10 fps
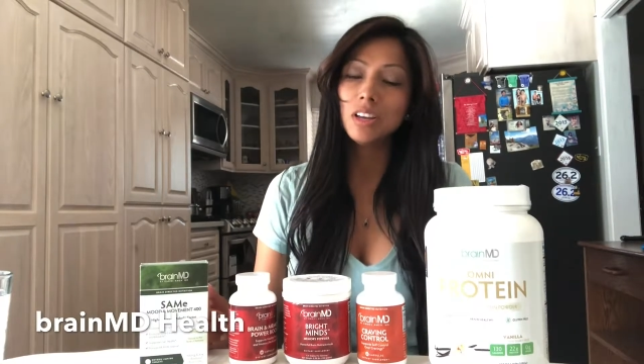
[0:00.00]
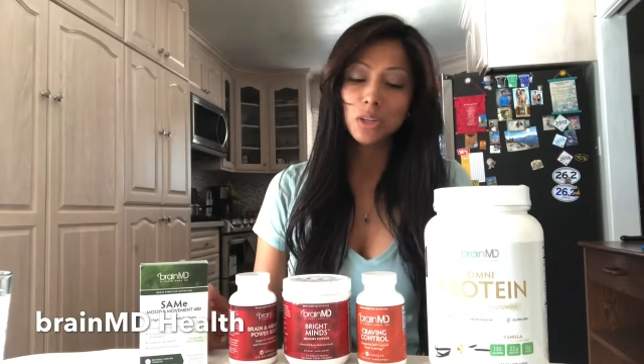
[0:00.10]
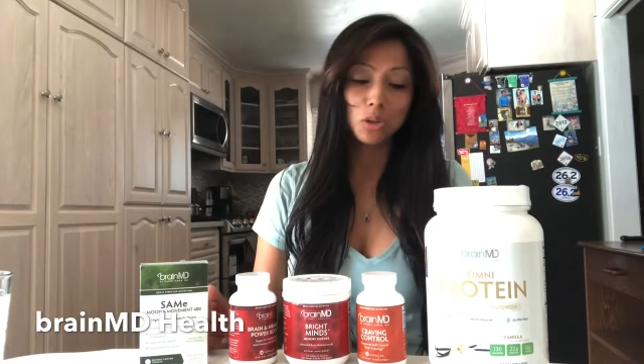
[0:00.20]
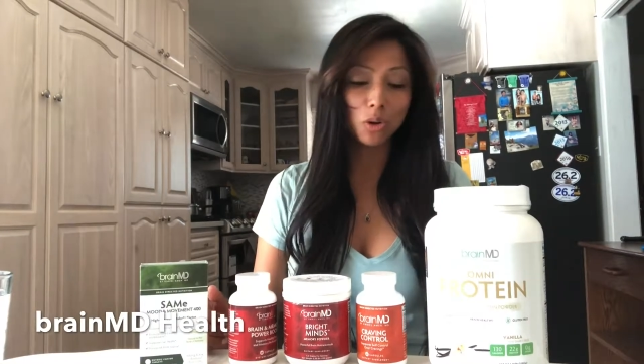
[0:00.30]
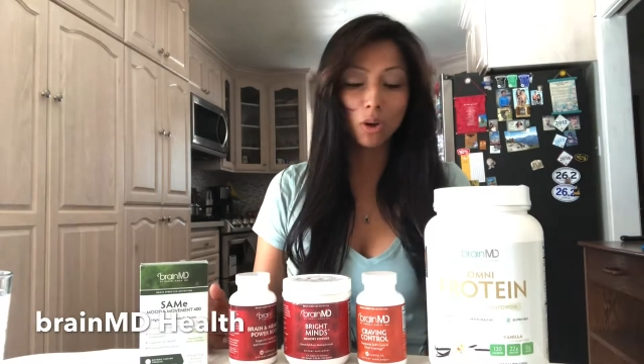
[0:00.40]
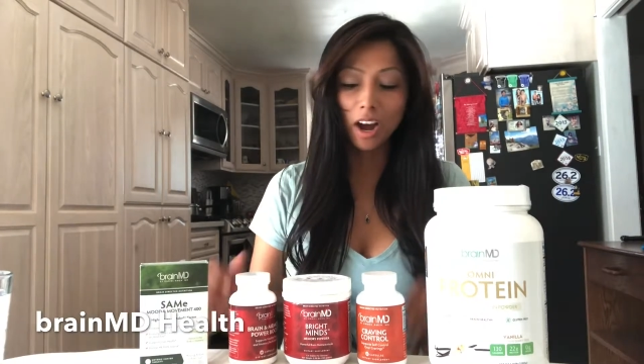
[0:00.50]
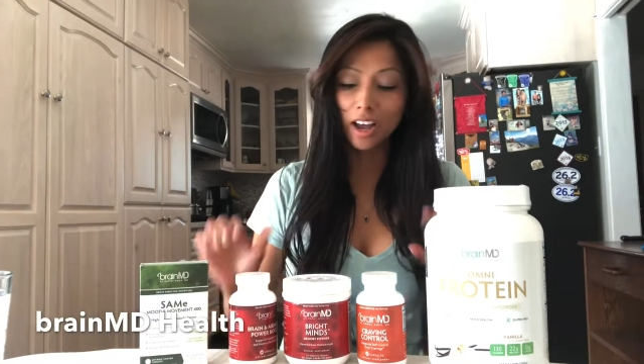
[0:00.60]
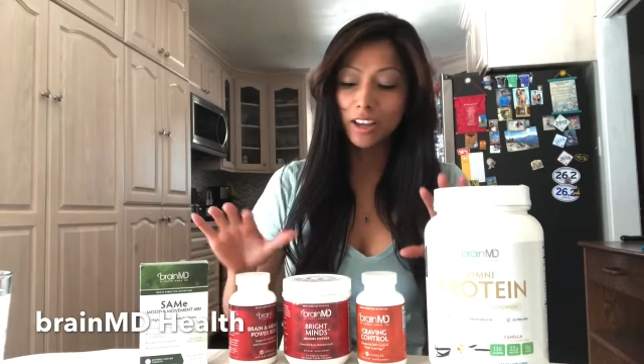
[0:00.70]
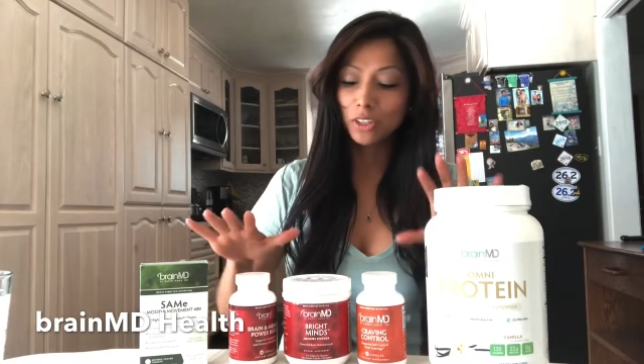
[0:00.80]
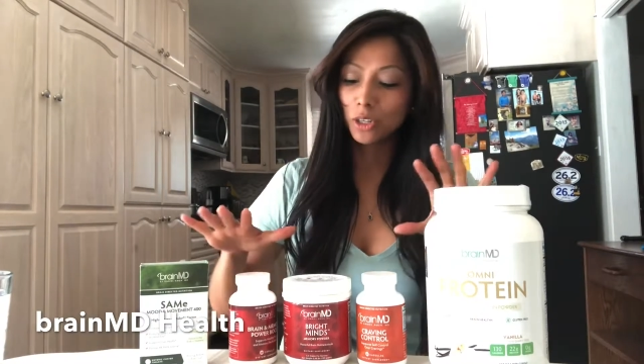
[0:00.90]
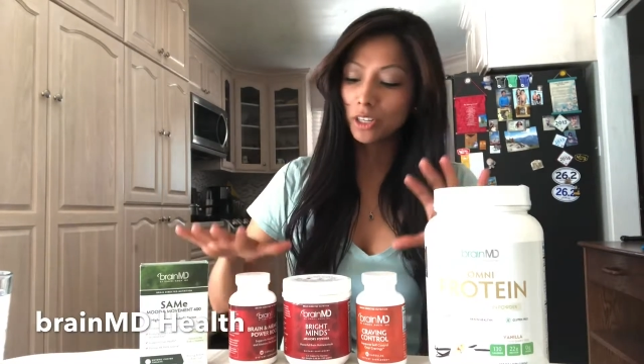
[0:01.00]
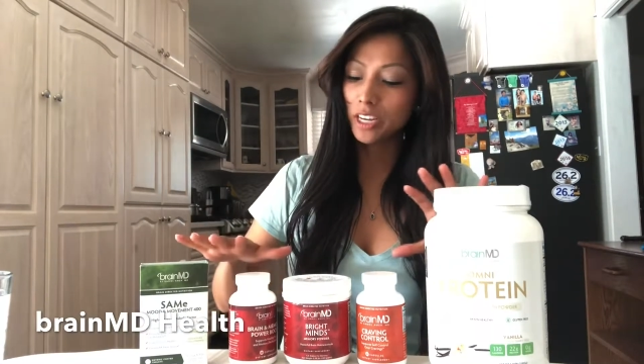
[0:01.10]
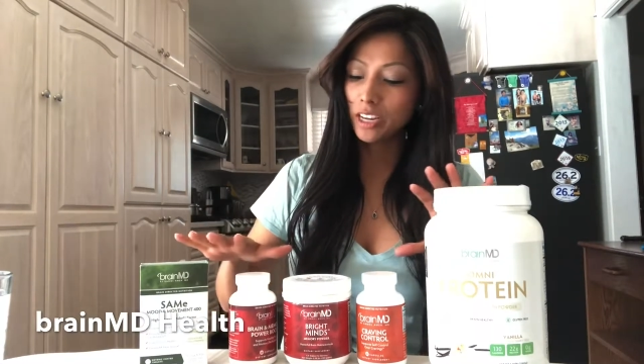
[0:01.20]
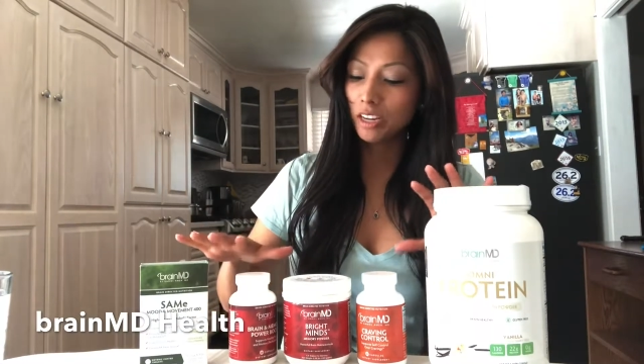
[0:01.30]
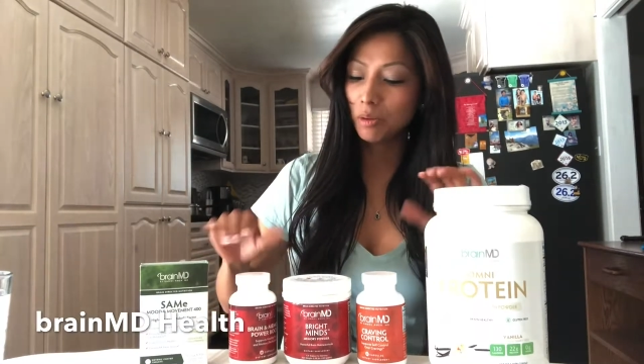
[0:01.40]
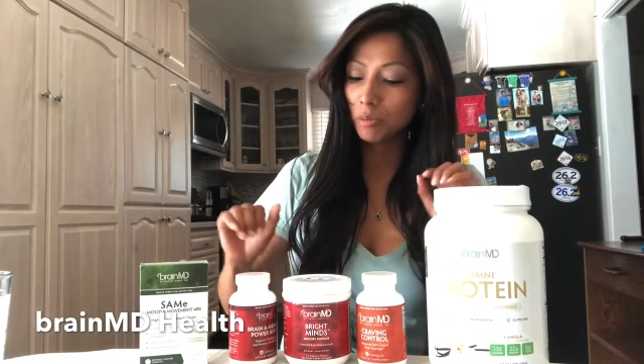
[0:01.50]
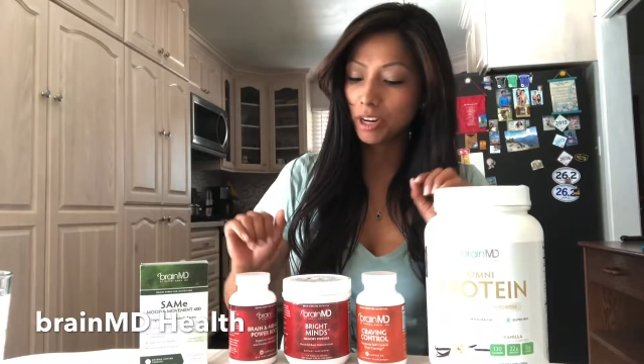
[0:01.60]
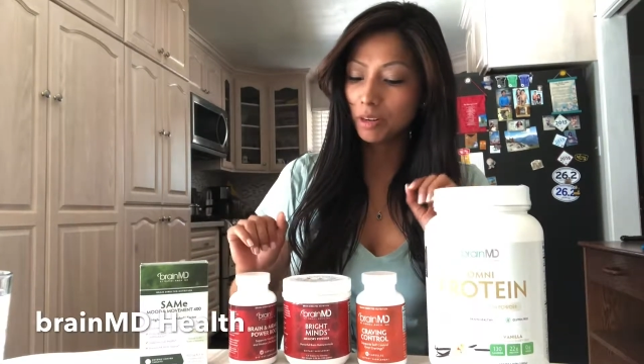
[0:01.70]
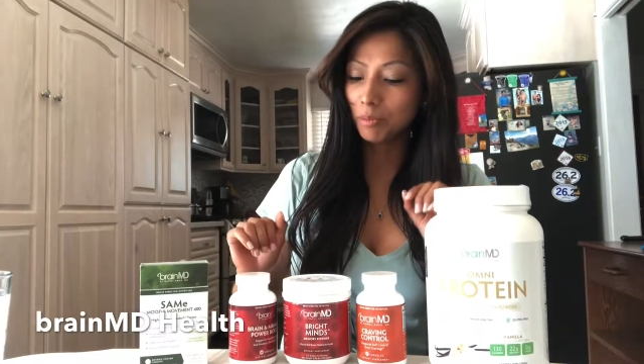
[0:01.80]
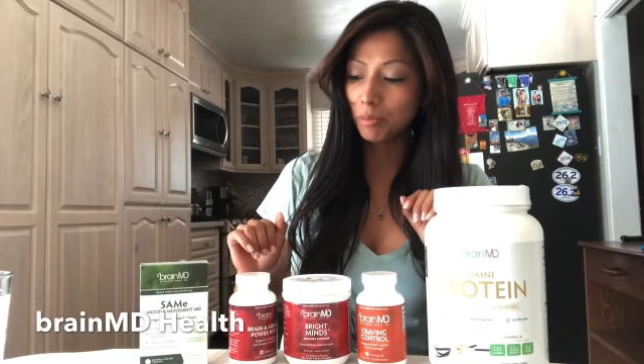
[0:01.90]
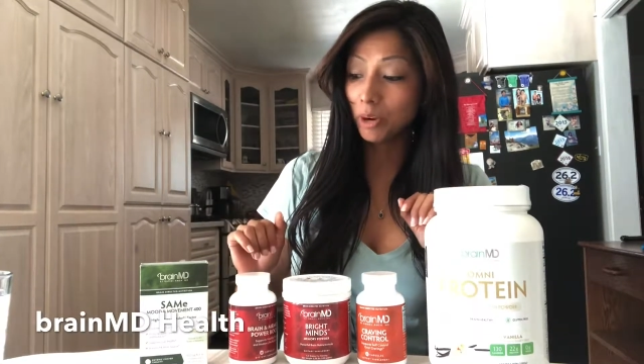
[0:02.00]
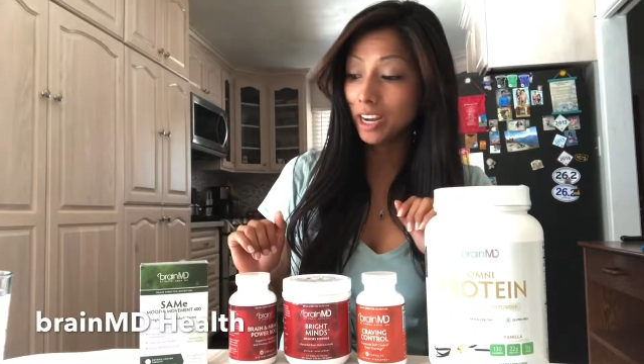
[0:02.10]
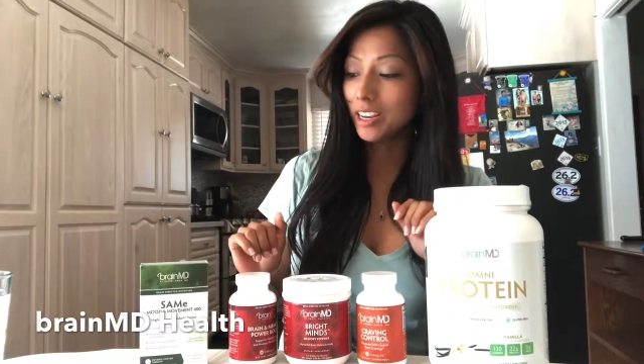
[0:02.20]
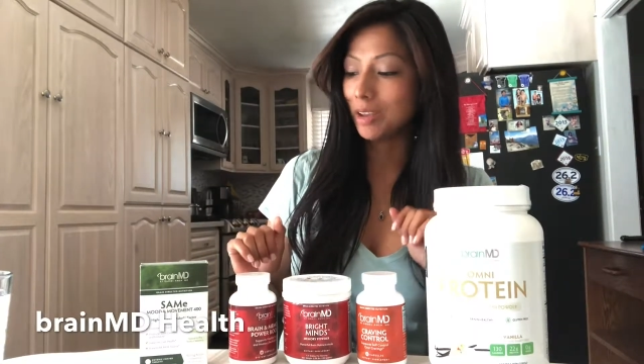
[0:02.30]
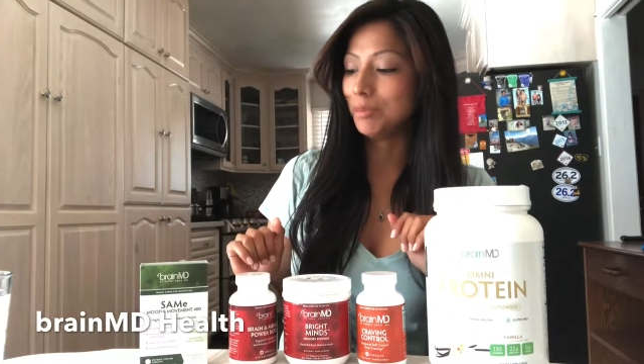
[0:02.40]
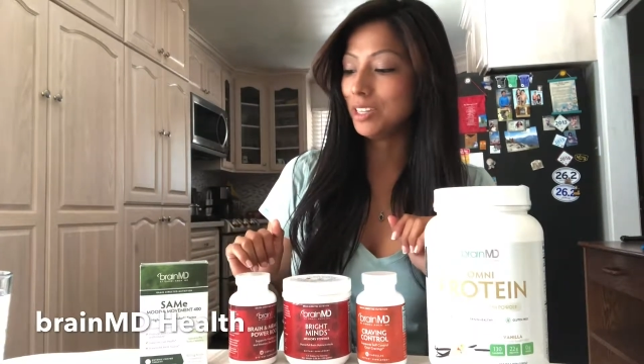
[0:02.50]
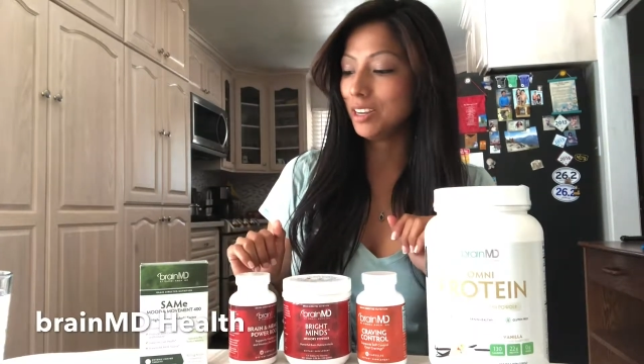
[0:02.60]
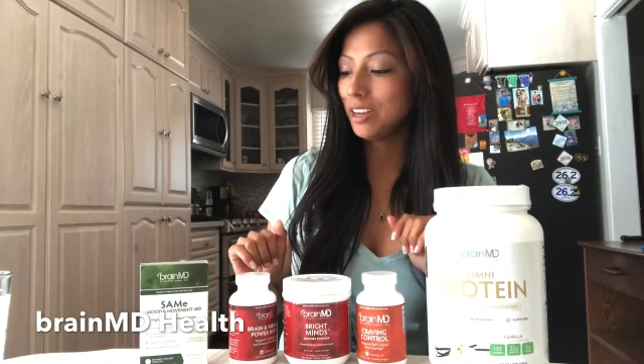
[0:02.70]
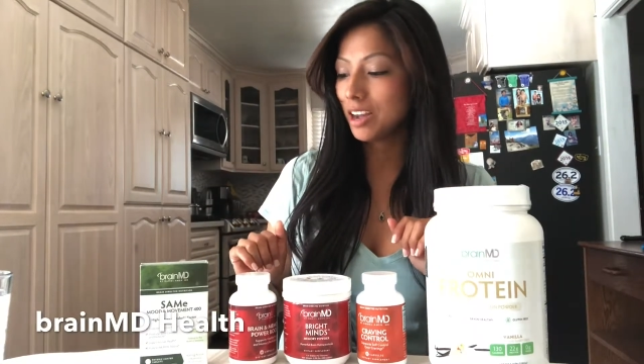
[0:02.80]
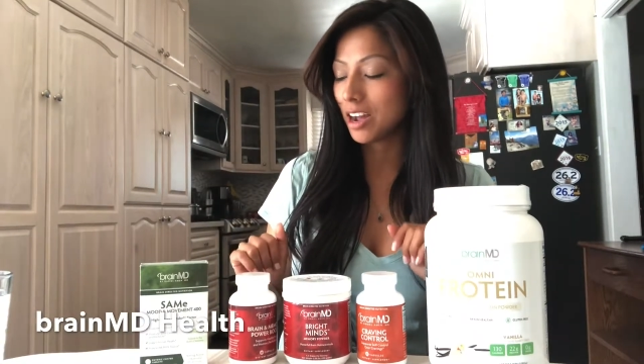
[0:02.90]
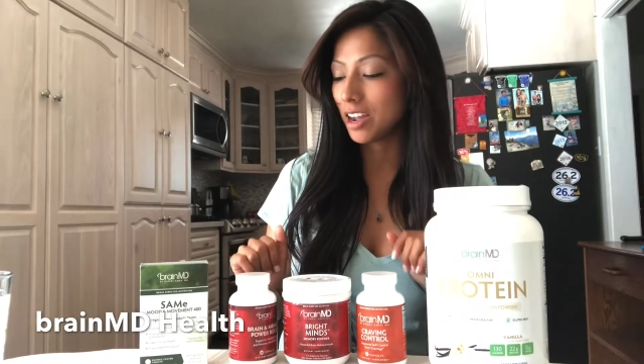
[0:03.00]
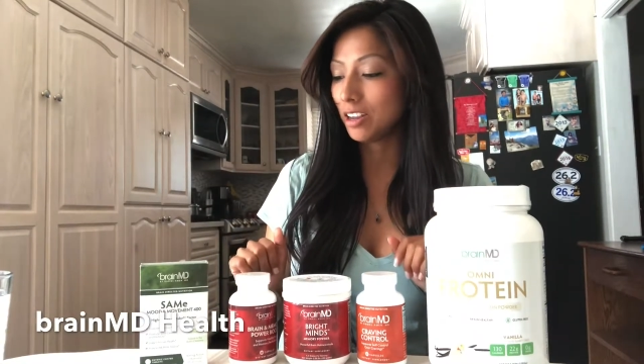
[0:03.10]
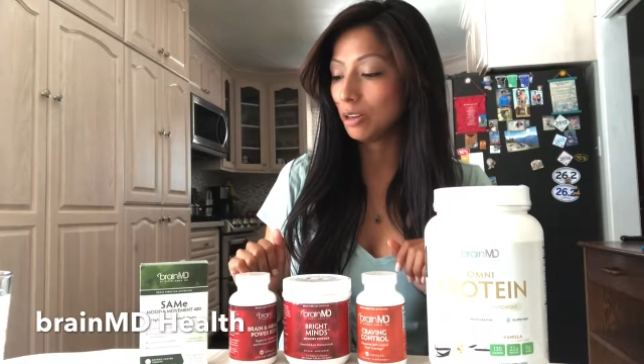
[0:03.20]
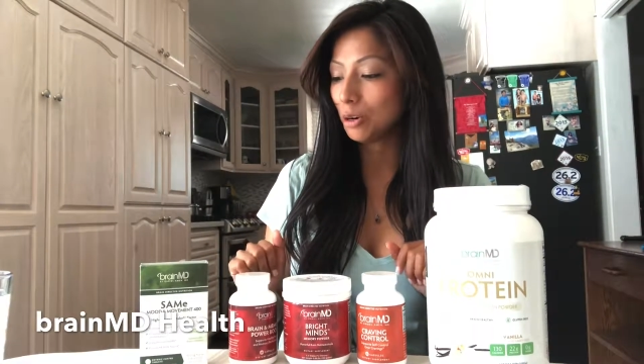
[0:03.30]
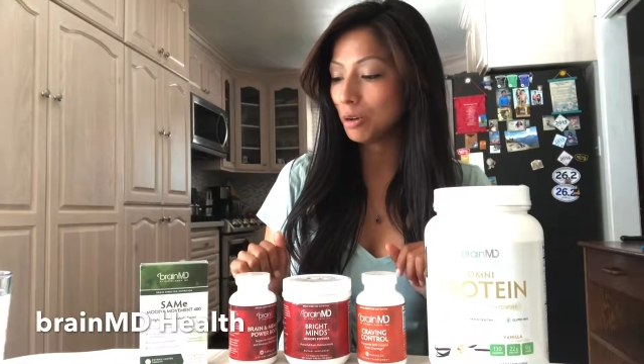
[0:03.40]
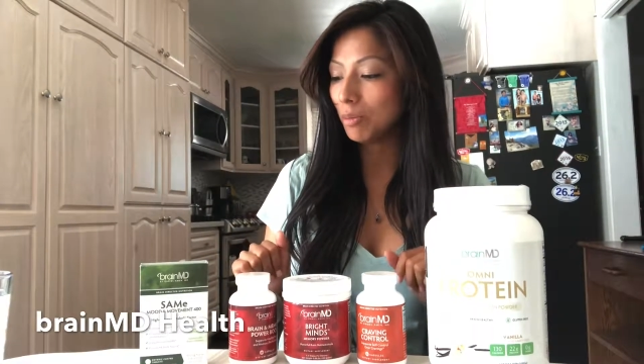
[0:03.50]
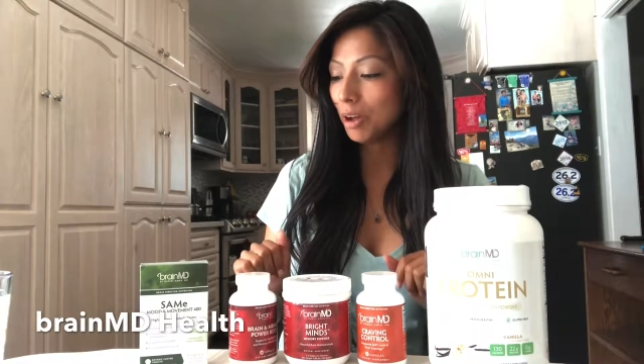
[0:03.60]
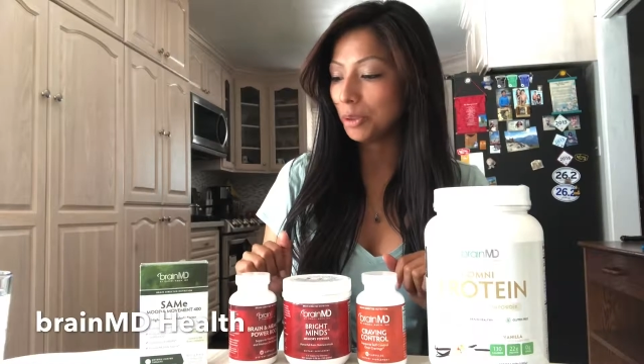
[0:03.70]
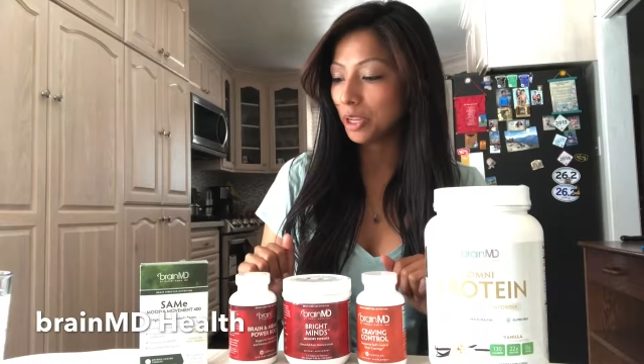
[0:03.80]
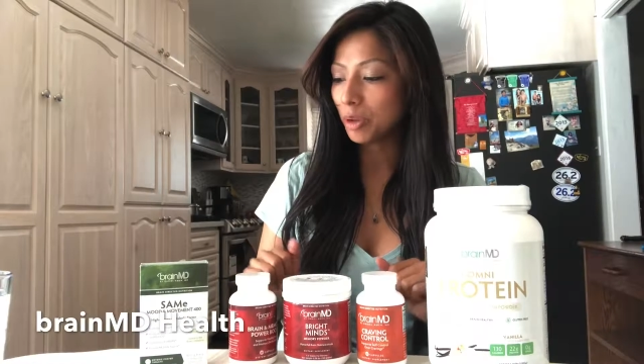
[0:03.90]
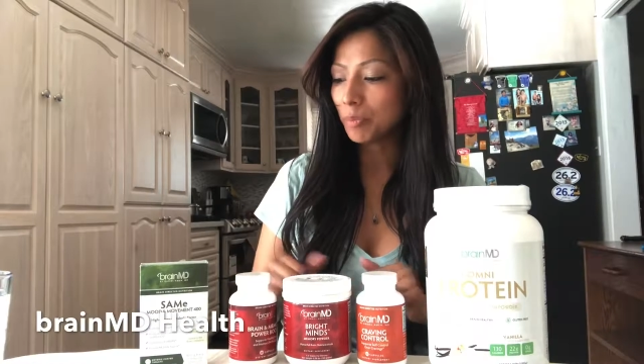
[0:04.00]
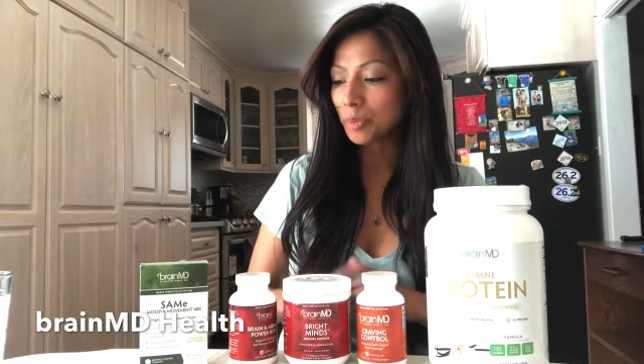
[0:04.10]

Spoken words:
So I started taking brainMD. I learned about them